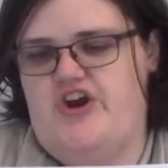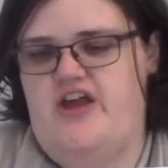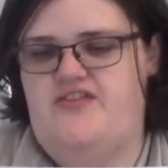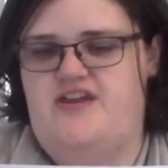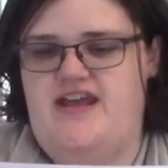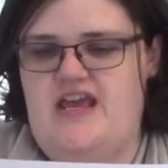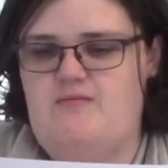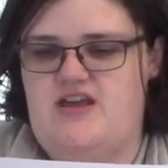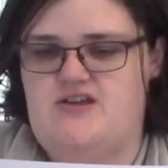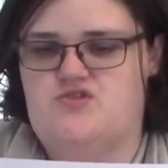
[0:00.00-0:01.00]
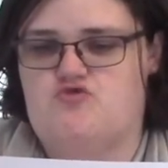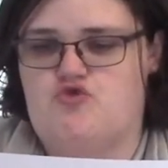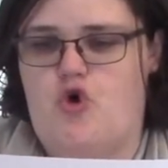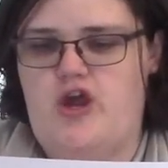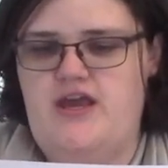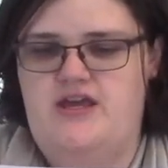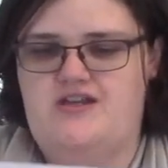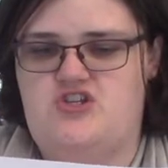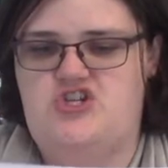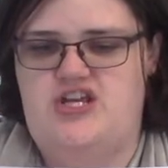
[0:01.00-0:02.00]
And the name is Roy
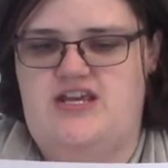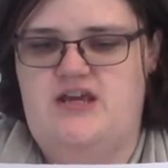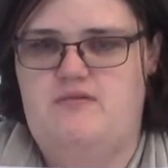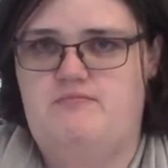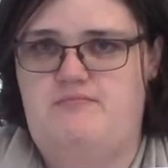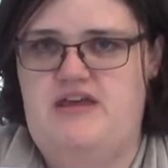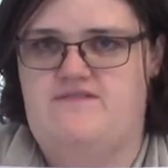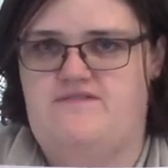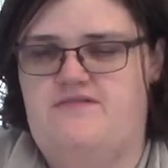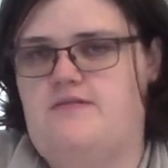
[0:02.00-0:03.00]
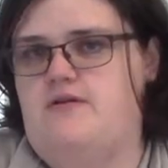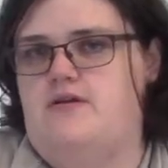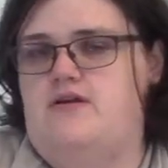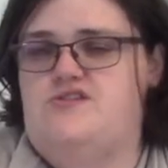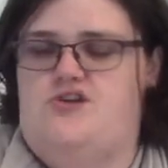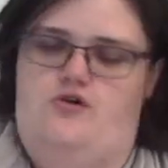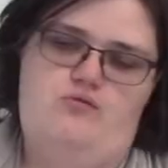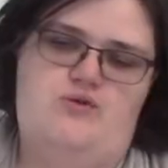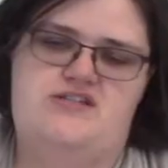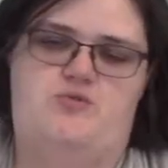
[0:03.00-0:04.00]
G. Biv. So
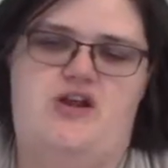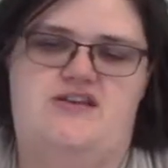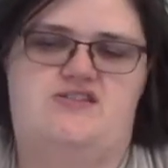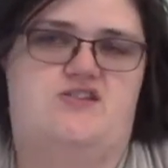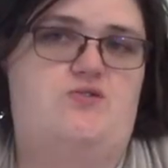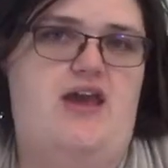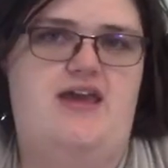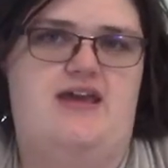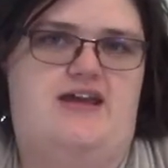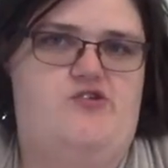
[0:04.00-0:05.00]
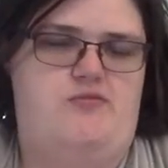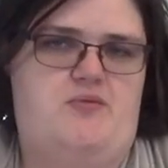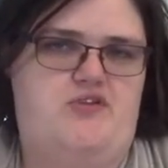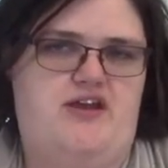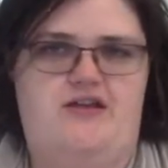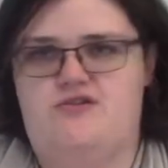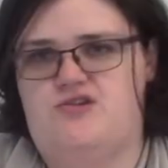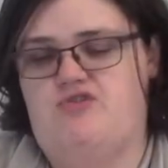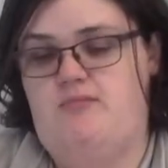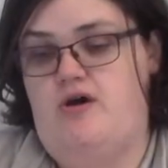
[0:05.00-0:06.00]
when someone asks you, hey, can you remember the colors in a
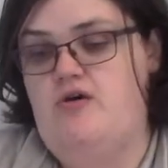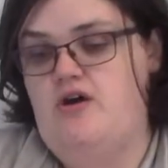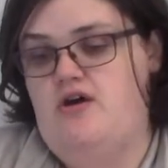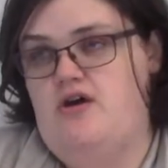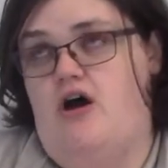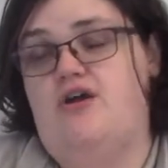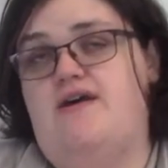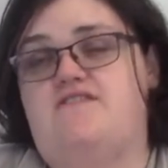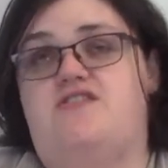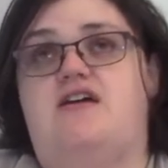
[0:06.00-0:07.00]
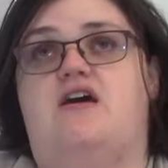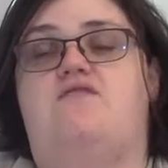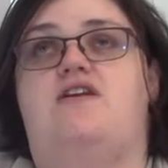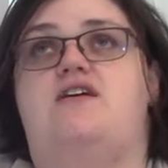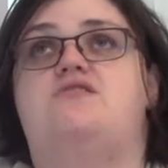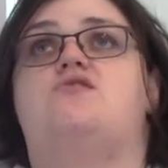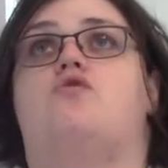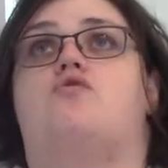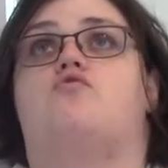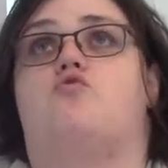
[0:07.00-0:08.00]
rainbow? All you have to think of is
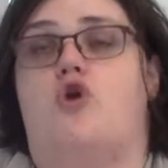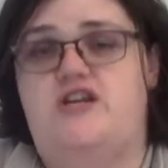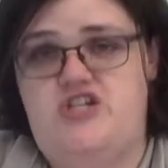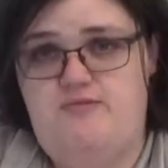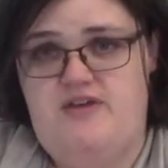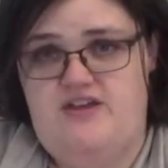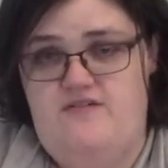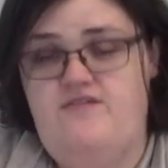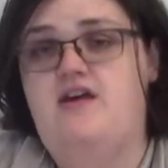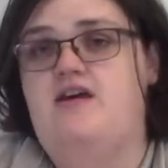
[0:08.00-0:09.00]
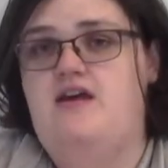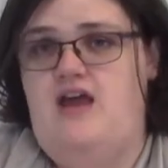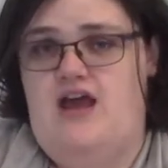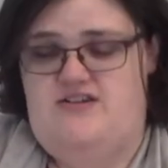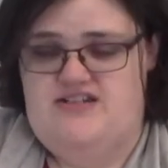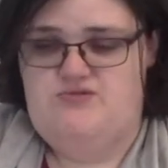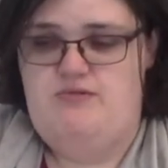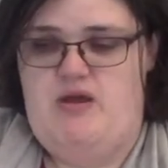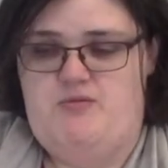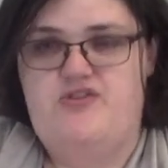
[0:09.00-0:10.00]
Roy G. Biv, and just
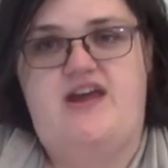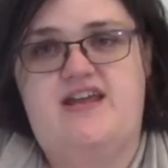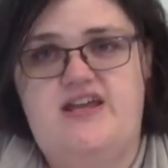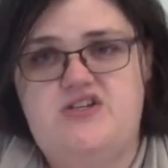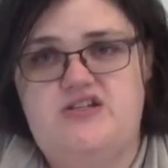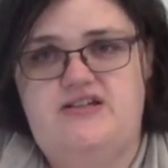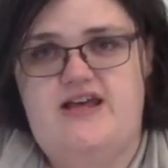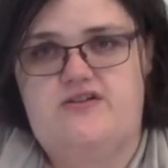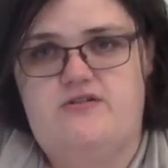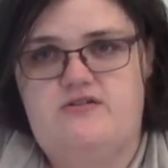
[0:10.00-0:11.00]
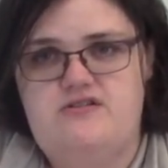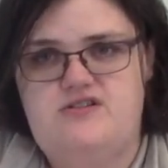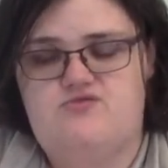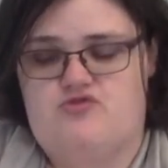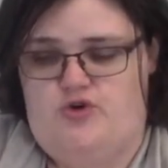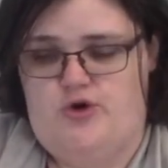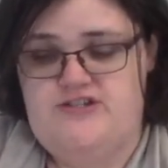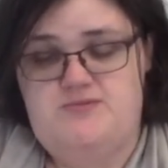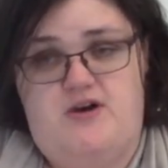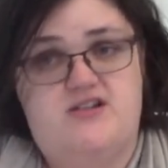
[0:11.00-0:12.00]
remember that each of the letters
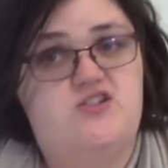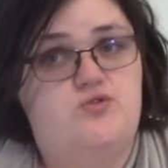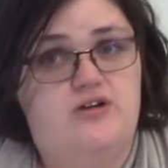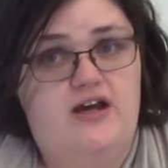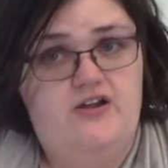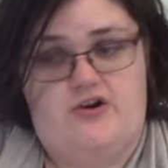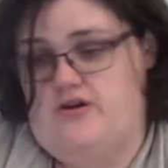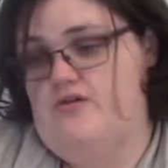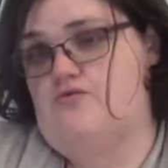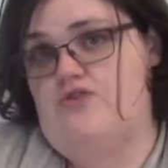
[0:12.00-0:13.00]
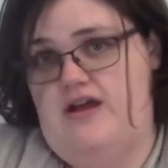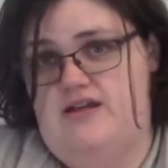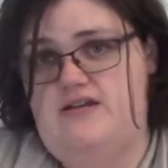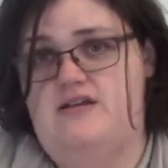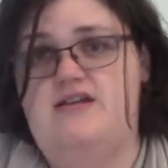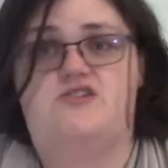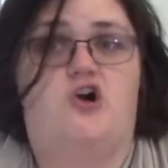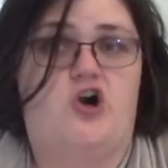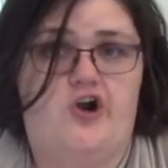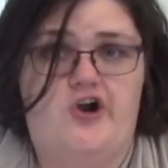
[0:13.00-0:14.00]
corresponds to a color. Red is
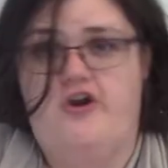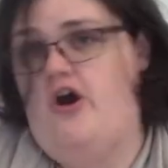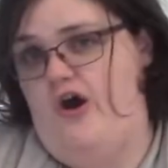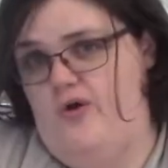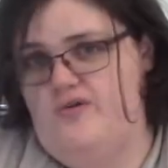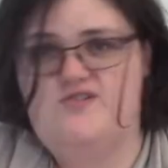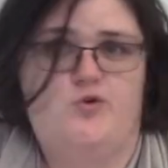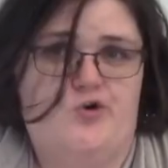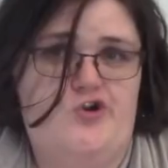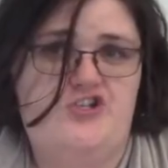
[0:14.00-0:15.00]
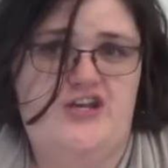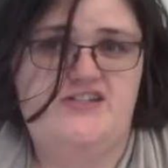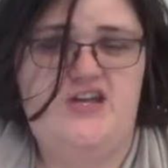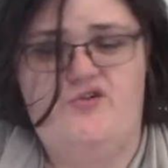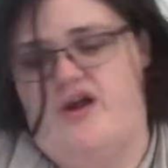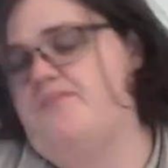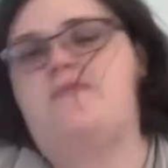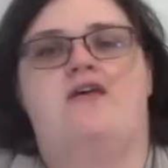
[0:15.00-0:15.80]
R, O is orange, etc.